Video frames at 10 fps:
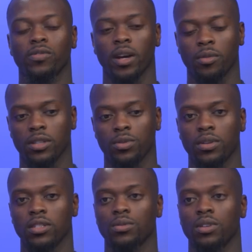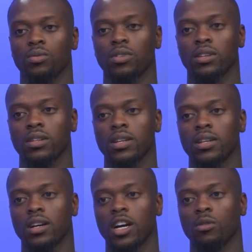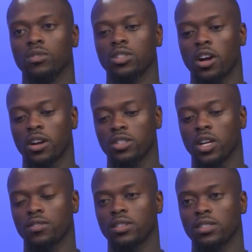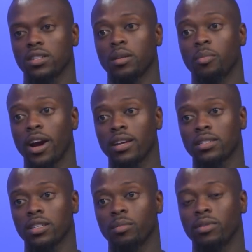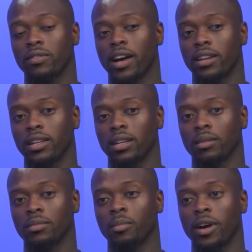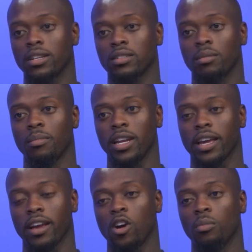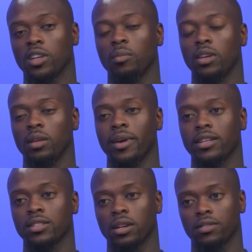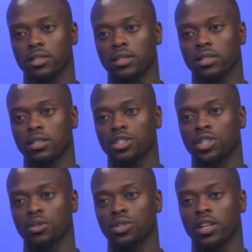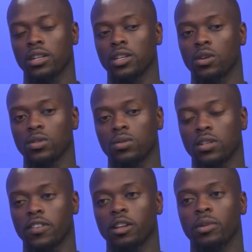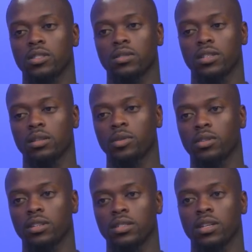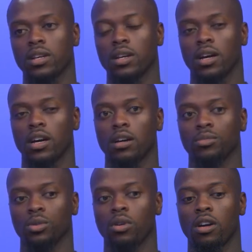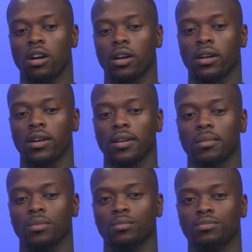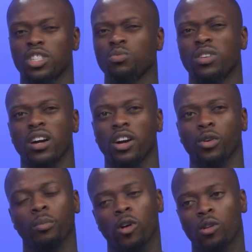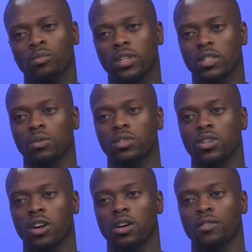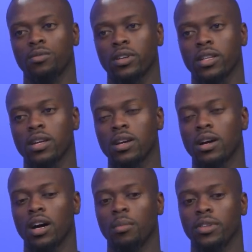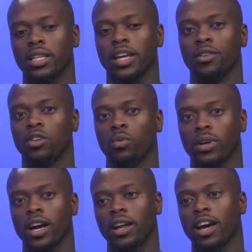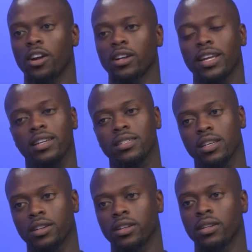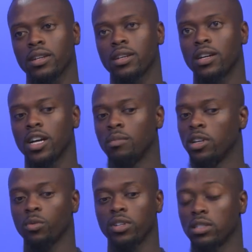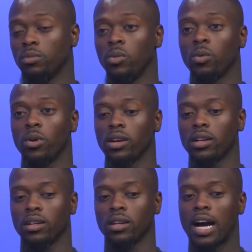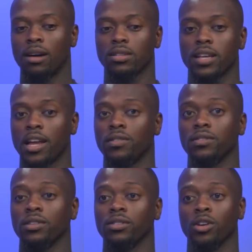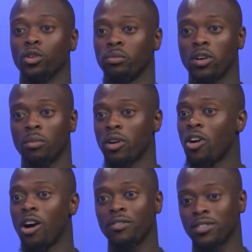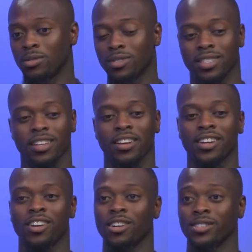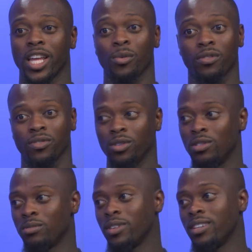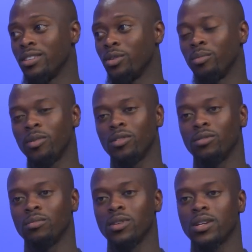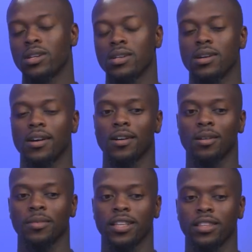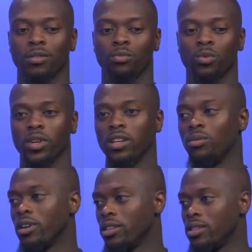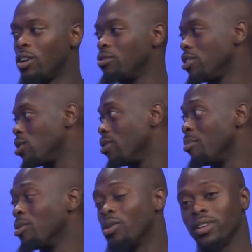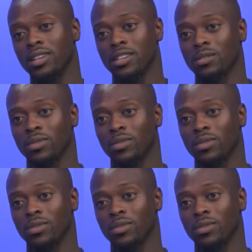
February 2021. Uh, we started our services in Nebraska, providing Nebraska Medicaid home and community based services to children and adults with developmental disabilities um, through our um, just one a group home. That's what we started off with. Mm-hmm. Um, and then later on, we kind of got our day center. Um, but originally, we were working outside of the, the group home. Our office was there, wow. our state reviews were in the group wow. home. Mm-hmm. Um, and then we were the only two employees.